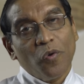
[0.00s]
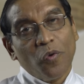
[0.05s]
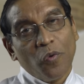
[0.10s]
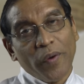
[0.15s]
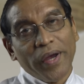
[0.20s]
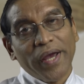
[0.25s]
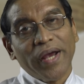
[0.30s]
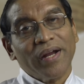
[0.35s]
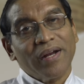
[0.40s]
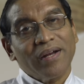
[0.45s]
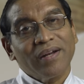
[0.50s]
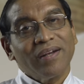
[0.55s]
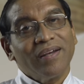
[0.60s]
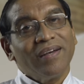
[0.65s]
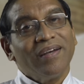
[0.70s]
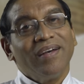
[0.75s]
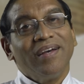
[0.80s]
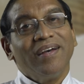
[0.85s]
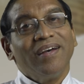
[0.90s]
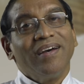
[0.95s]
where
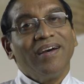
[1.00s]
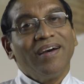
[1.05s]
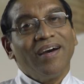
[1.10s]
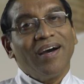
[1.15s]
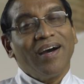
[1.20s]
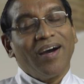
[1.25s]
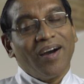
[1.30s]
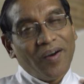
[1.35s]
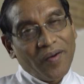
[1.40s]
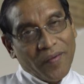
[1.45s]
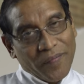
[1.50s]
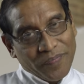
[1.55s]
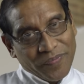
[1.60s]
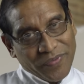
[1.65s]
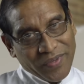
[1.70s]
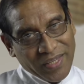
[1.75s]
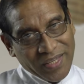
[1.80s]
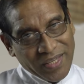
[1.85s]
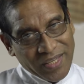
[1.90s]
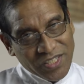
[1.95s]

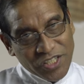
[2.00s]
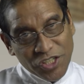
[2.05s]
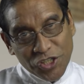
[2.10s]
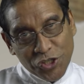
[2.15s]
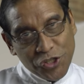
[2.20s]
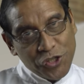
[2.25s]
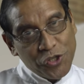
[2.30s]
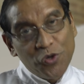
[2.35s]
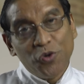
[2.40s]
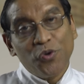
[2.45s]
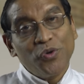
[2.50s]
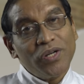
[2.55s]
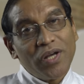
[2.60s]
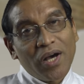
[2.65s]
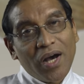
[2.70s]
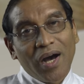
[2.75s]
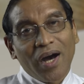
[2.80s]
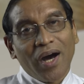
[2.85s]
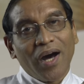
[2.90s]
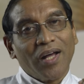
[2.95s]
he has issued
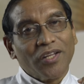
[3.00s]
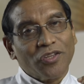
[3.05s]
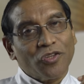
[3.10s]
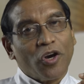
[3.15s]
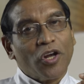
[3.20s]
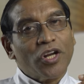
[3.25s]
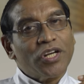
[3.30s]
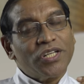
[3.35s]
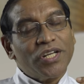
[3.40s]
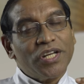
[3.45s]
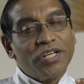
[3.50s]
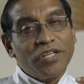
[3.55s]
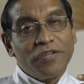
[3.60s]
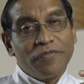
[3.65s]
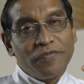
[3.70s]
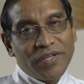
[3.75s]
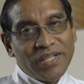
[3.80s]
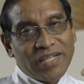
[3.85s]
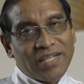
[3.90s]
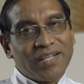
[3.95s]

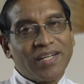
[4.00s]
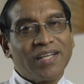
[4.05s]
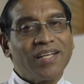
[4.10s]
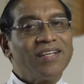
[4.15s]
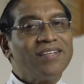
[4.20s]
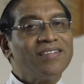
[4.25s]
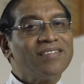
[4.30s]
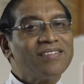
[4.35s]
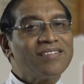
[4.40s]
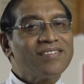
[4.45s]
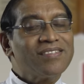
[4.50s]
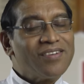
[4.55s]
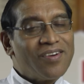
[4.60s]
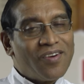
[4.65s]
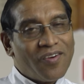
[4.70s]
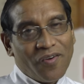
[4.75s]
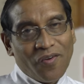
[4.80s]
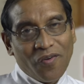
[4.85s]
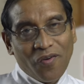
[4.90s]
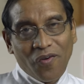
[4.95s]
authoritative decrees
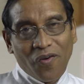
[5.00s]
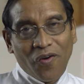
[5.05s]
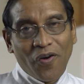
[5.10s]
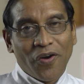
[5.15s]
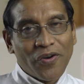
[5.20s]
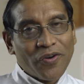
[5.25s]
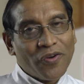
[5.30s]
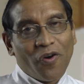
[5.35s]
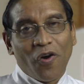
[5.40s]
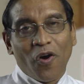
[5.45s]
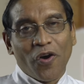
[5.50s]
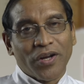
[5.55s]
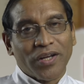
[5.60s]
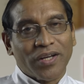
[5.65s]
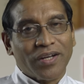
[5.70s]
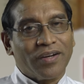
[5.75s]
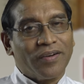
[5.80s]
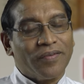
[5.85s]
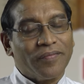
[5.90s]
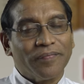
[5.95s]
or
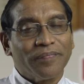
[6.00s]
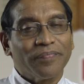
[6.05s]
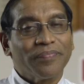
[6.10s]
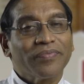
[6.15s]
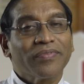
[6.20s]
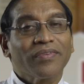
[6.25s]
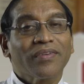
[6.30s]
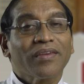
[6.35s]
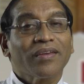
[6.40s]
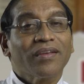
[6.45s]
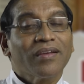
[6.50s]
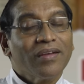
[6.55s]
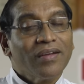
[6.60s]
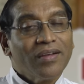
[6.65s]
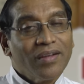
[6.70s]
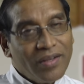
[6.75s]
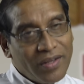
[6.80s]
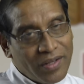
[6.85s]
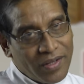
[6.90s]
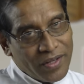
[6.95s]
oracle.
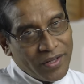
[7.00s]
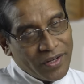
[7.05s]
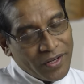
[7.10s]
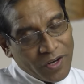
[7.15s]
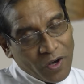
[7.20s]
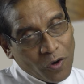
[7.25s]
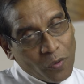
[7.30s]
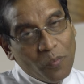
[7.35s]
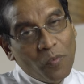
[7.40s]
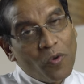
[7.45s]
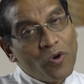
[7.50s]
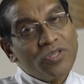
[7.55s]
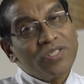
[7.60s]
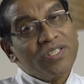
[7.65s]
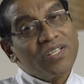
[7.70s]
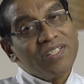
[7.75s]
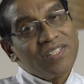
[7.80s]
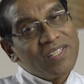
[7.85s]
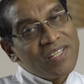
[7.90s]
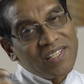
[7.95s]
Now
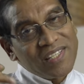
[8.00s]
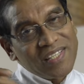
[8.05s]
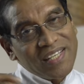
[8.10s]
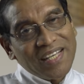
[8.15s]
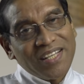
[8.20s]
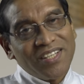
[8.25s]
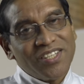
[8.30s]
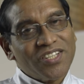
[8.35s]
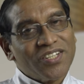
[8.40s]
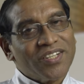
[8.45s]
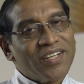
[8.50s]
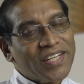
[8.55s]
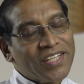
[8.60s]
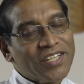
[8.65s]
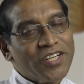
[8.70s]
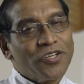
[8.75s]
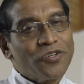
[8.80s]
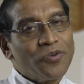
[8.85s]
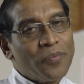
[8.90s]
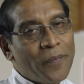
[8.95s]
Moses is
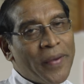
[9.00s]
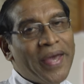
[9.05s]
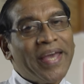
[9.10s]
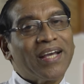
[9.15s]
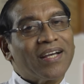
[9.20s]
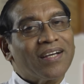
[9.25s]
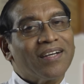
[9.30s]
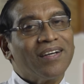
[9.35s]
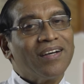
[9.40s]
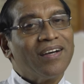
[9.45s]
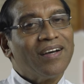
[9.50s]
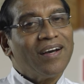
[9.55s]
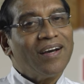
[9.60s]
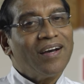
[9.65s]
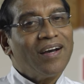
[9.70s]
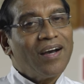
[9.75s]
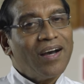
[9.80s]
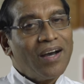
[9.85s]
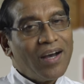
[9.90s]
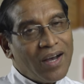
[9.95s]
instructed to make
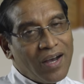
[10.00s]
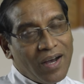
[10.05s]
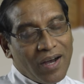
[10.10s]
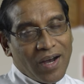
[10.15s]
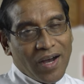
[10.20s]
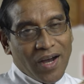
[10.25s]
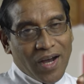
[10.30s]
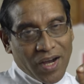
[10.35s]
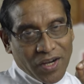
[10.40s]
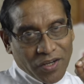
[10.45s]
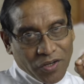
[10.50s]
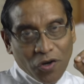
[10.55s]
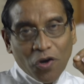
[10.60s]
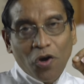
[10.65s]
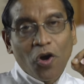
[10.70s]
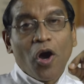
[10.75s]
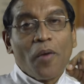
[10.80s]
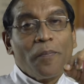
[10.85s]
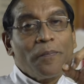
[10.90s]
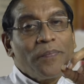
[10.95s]
a
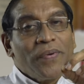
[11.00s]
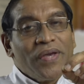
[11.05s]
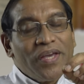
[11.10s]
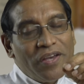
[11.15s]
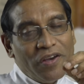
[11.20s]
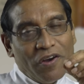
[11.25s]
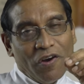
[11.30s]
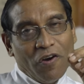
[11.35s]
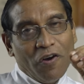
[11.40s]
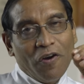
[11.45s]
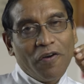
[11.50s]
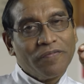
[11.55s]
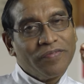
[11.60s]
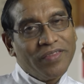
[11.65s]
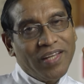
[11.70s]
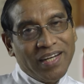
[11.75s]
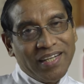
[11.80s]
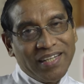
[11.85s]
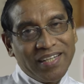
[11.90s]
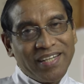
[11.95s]
copy of
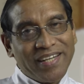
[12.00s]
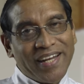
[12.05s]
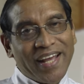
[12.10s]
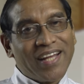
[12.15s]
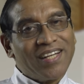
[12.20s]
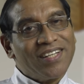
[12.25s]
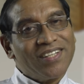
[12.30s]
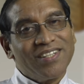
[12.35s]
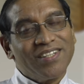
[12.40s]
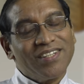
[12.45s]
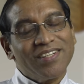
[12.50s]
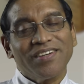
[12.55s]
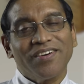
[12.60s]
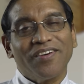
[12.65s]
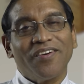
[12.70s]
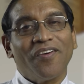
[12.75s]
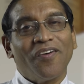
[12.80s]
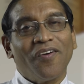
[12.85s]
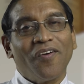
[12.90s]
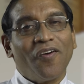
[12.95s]
the tent
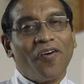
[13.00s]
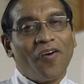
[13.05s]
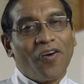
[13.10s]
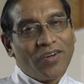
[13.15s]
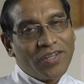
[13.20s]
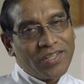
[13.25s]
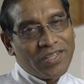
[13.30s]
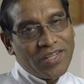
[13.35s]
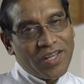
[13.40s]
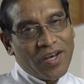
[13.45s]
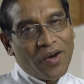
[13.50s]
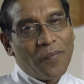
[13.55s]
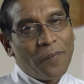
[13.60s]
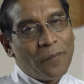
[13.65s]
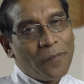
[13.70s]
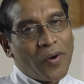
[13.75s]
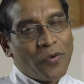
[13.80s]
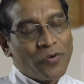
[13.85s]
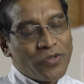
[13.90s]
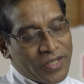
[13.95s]
on the
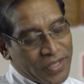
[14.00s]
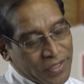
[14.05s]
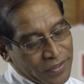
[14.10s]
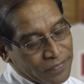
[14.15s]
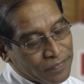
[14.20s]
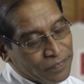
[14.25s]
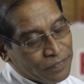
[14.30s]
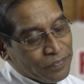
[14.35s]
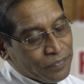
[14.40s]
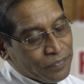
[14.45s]
mountain.